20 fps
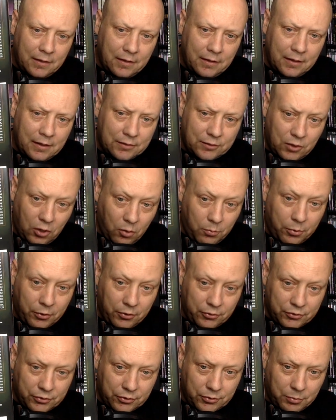his
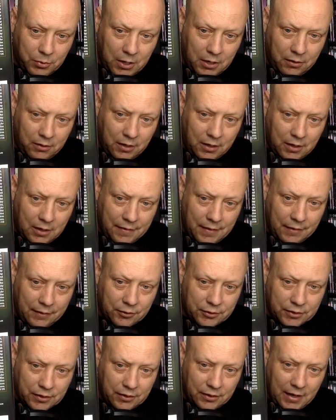co-producer as well. And then
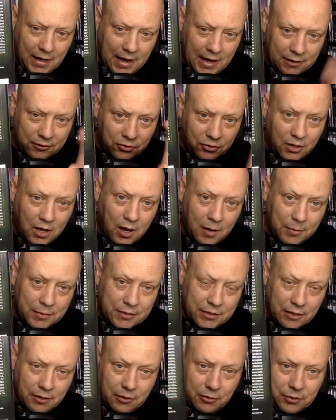there's an actor
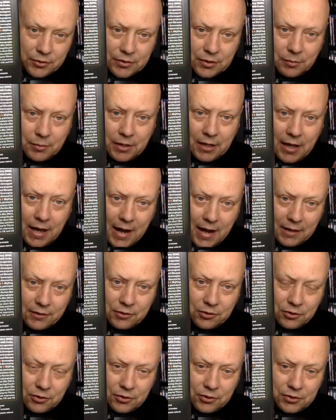commentary with some of the
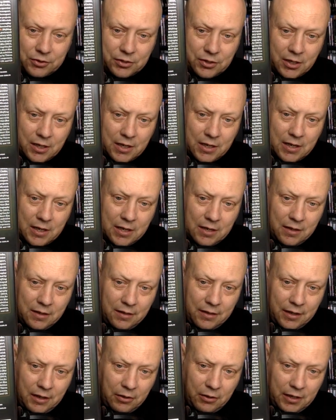actors.
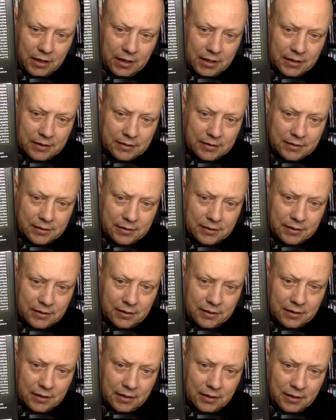There is,
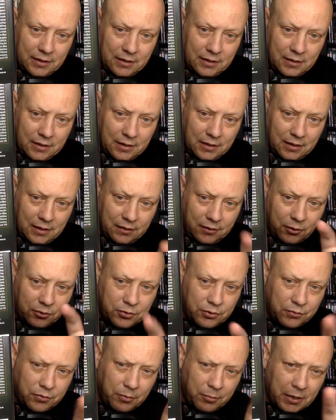
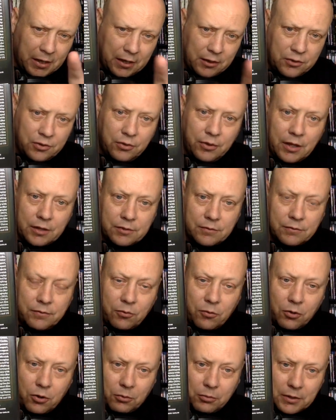those are from like a
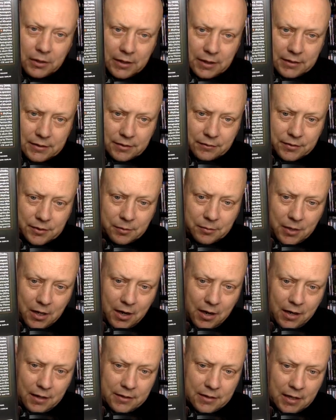2004 release of some
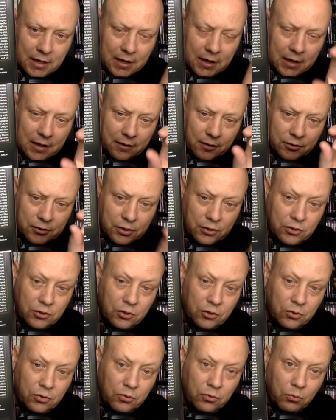kind. There's a
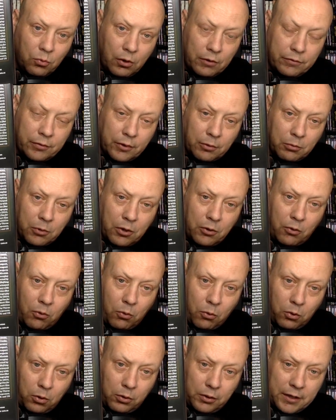new One for the Road
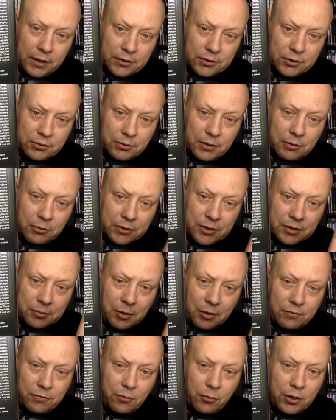oral history, which is
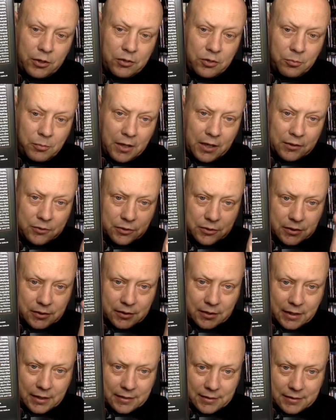about 42 minutes, which
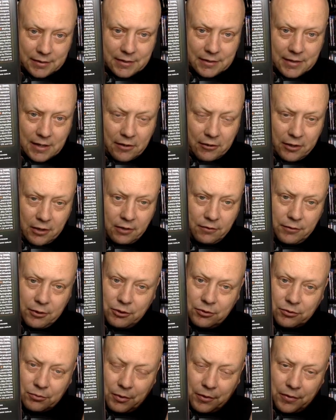is like sit-down
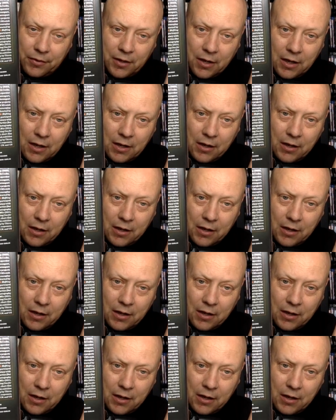interviews with